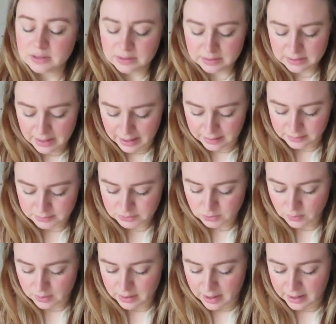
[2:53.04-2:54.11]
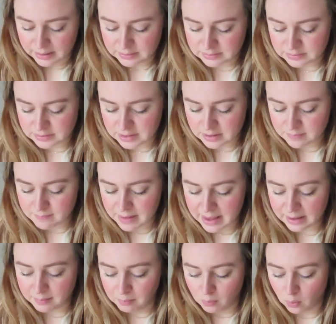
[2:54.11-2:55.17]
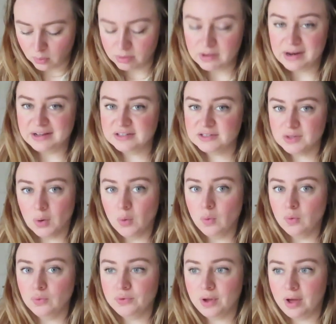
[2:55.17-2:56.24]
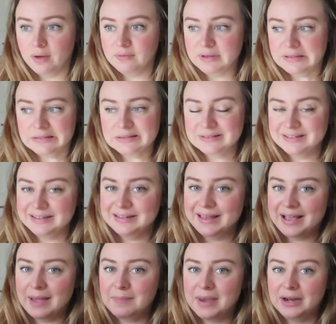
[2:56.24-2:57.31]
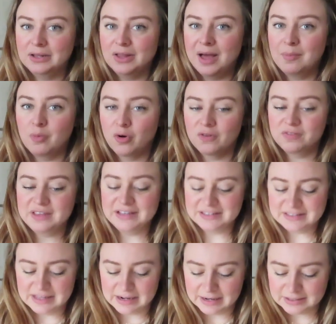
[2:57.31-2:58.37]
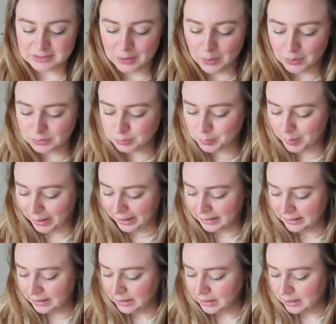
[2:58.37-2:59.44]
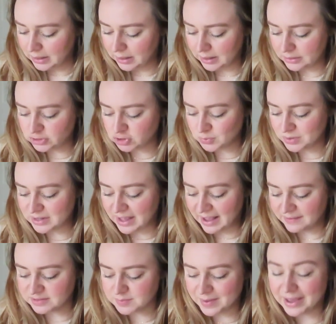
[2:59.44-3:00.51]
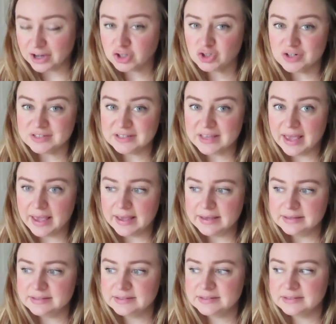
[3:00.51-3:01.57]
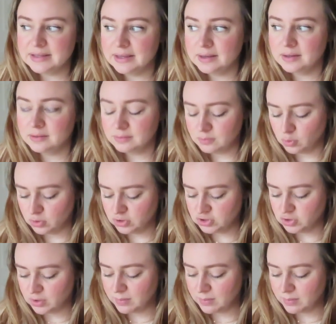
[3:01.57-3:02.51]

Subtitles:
yeah, so I did make more than I sold, obviously. Like I made a lot more of these than I sold, but I just wanted to have some extras in case like the orders still